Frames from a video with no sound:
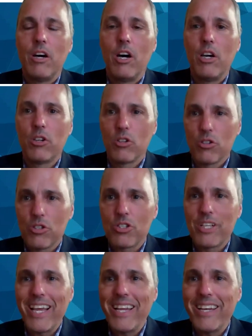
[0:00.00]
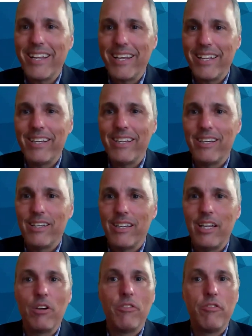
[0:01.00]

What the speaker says: understanding in a